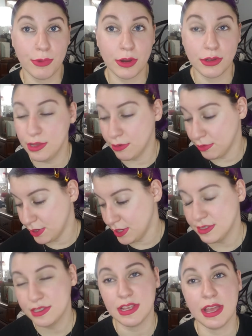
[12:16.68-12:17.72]
are
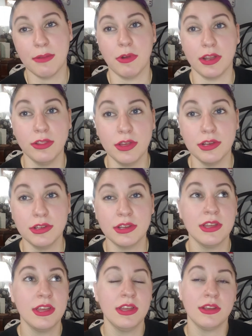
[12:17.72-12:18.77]
curious and want to look,
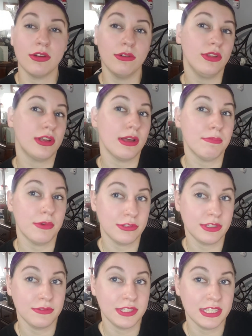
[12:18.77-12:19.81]
go look up
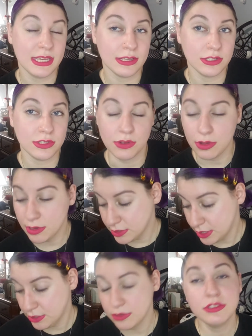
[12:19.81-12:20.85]
most of Sia's
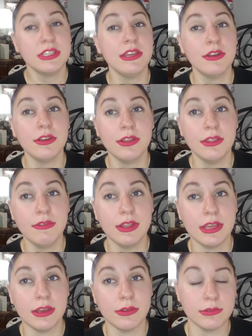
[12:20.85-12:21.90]
songs and you'll see her in the
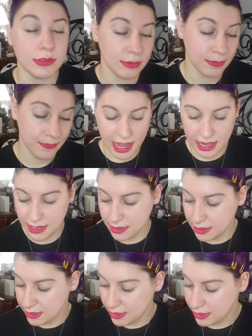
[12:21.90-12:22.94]
videos.
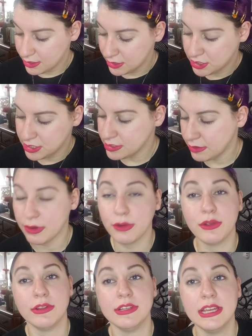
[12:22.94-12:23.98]
And she's a
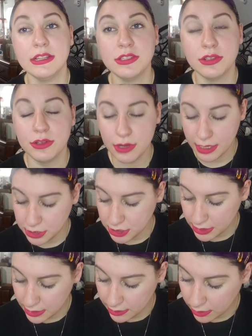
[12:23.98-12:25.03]
very good dancer, and
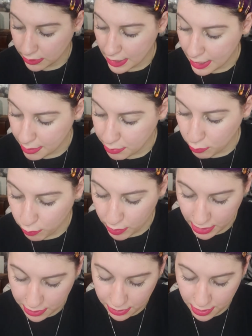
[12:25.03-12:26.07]
she did a collab
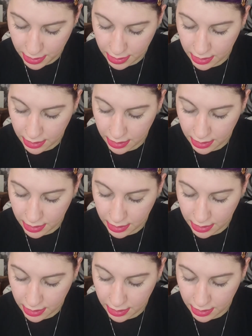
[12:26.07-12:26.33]
with